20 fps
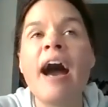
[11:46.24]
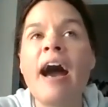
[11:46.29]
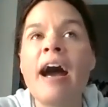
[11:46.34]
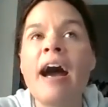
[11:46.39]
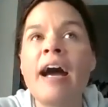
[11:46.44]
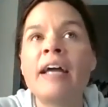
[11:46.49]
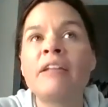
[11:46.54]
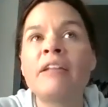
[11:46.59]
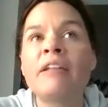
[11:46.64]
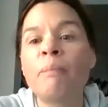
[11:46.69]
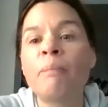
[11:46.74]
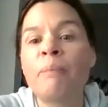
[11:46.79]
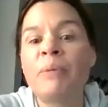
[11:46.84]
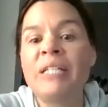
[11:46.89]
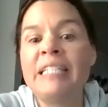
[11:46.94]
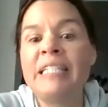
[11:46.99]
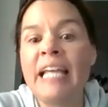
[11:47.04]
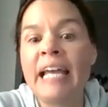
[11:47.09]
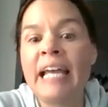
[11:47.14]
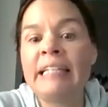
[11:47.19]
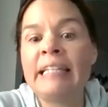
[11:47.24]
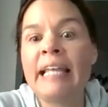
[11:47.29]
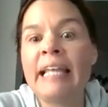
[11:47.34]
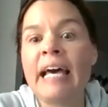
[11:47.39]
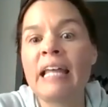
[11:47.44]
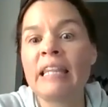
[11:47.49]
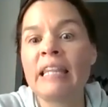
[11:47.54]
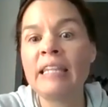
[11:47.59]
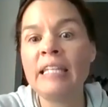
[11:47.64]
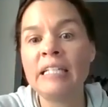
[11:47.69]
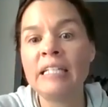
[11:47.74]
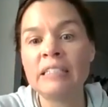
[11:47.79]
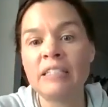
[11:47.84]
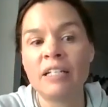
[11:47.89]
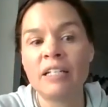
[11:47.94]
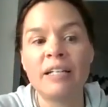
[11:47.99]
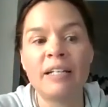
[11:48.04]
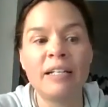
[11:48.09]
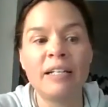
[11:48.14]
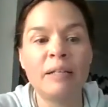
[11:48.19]
and pretend that things
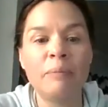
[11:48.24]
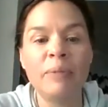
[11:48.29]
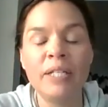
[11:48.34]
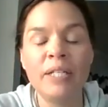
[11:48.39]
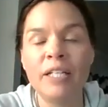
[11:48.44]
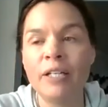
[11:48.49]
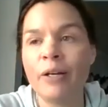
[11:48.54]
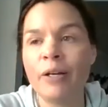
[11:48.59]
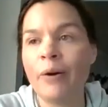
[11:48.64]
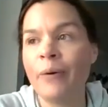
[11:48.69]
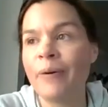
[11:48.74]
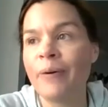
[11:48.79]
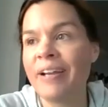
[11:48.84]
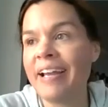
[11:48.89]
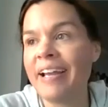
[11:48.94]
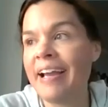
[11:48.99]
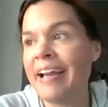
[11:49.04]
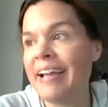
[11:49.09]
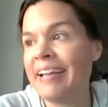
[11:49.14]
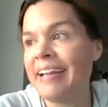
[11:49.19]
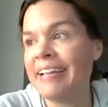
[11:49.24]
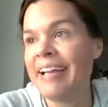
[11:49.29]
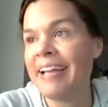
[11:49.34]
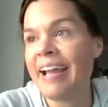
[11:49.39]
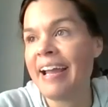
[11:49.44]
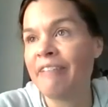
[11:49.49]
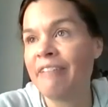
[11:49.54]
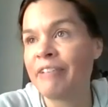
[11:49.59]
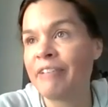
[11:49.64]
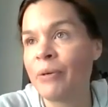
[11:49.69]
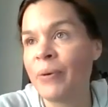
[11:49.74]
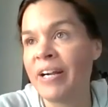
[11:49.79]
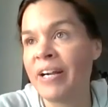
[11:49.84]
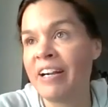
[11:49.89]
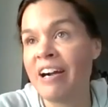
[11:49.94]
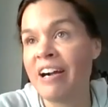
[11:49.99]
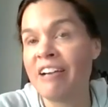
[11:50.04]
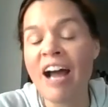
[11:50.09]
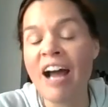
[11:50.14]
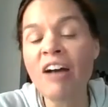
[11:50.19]
are going to be okay
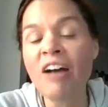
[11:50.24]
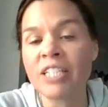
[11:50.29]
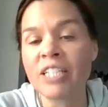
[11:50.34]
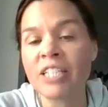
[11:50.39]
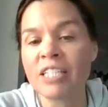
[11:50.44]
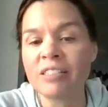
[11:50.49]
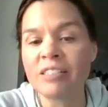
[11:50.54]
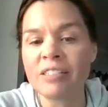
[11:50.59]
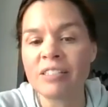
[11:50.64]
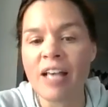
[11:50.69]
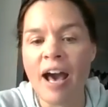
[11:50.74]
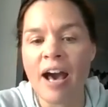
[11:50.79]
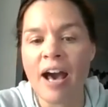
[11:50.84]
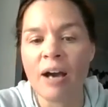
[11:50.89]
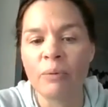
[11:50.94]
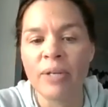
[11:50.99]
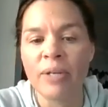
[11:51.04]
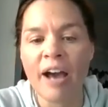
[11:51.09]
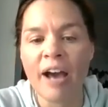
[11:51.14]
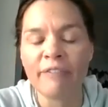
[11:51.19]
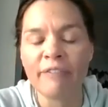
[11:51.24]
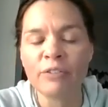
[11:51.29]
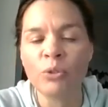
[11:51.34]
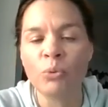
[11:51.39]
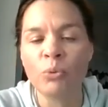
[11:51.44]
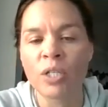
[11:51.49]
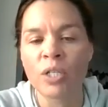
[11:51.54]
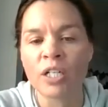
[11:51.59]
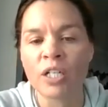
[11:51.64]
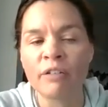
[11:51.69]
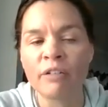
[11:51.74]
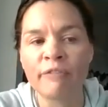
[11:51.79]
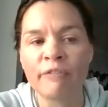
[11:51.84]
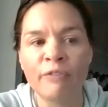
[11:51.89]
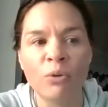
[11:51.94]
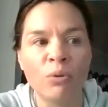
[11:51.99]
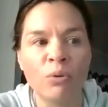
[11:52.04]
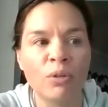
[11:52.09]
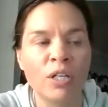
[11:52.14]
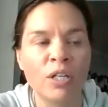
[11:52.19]
everywhere around us. We have to work
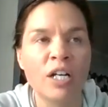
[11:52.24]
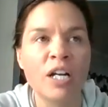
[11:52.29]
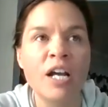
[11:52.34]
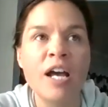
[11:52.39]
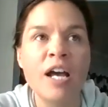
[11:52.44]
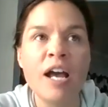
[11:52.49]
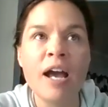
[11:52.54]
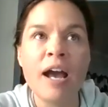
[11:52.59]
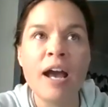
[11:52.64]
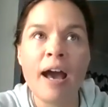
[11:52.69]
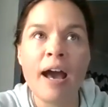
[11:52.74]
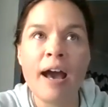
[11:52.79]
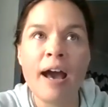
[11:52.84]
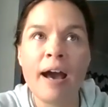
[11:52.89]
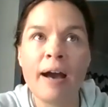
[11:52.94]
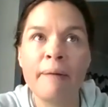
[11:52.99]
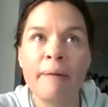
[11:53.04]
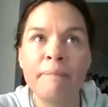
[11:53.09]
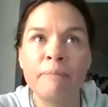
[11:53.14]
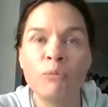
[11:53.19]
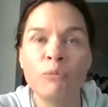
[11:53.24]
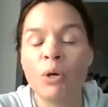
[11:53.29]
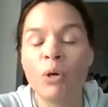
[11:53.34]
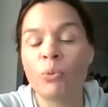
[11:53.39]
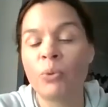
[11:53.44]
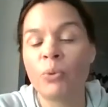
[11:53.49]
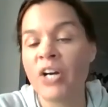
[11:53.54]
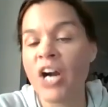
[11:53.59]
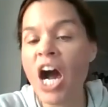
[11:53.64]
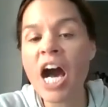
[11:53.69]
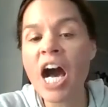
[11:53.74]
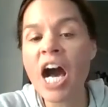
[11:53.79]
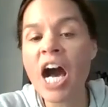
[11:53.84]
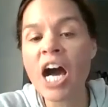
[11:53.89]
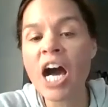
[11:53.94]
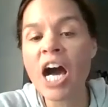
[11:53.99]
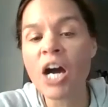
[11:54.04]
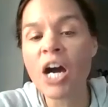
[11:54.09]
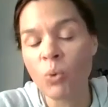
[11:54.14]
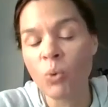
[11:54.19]
for what we're at,
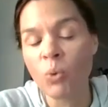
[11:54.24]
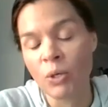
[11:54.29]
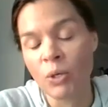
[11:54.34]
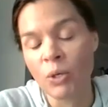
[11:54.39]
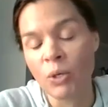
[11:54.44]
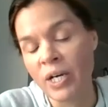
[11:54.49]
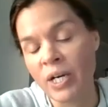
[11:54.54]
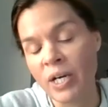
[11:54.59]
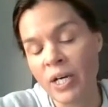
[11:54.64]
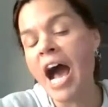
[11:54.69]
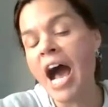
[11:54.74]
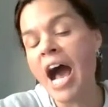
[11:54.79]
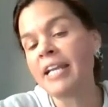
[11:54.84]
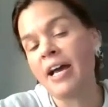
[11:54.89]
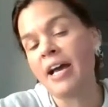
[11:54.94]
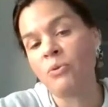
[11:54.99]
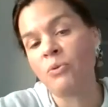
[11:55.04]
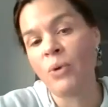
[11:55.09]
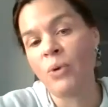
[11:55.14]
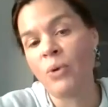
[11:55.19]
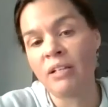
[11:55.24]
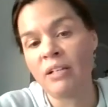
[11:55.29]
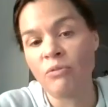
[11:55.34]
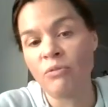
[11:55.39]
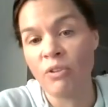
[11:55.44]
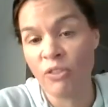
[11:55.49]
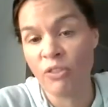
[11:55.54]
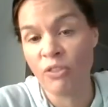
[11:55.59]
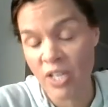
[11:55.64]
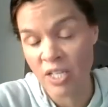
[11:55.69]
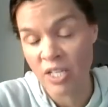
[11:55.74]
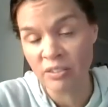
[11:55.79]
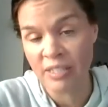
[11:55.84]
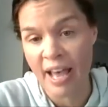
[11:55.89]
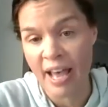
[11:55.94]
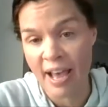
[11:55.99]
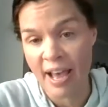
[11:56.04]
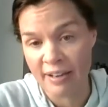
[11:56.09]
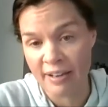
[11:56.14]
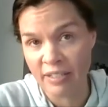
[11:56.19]
where we're at, and what things
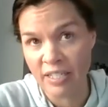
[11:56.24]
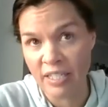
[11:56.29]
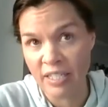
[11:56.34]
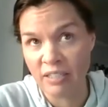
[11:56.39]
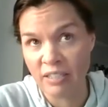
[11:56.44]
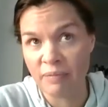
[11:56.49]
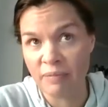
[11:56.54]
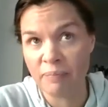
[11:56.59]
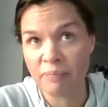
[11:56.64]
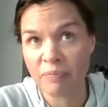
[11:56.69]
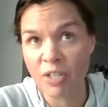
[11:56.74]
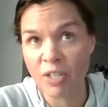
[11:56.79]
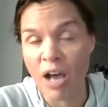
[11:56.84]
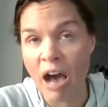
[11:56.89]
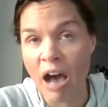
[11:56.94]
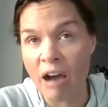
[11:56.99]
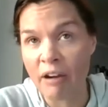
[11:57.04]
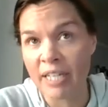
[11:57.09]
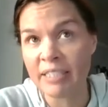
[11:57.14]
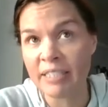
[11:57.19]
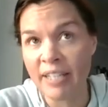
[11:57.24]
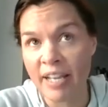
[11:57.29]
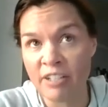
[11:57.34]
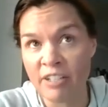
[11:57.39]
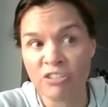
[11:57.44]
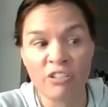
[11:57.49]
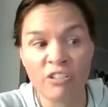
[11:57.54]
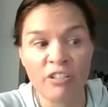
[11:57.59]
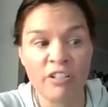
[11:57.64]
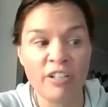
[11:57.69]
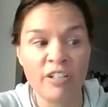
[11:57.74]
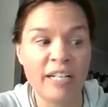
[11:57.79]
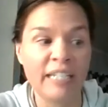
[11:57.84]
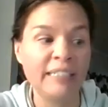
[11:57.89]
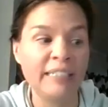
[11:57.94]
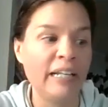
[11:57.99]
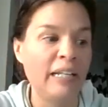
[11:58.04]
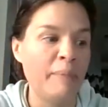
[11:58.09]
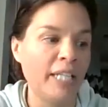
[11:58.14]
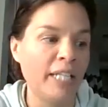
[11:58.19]
that need our attention on a
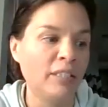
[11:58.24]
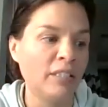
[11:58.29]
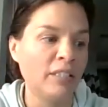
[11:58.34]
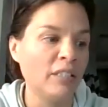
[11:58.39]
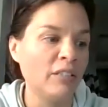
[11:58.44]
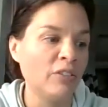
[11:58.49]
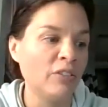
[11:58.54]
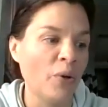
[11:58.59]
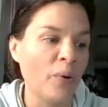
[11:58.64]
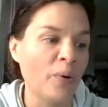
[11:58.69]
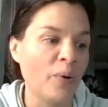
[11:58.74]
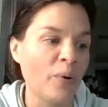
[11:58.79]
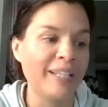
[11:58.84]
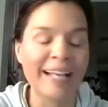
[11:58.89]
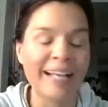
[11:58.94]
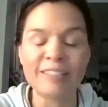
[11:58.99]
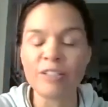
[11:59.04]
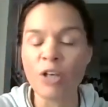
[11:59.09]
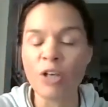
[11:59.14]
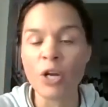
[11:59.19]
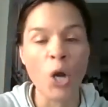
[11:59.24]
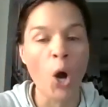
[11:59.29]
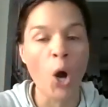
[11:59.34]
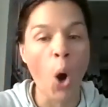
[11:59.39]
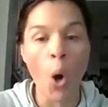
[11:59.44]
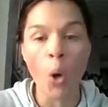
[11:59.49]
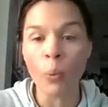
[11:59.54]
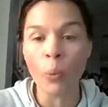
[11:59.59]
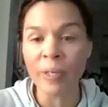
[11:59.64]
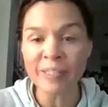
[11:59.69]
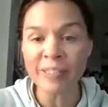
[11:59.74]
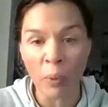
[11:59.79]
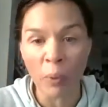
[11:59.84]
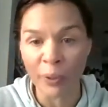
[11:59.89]
daily basis. So that's not always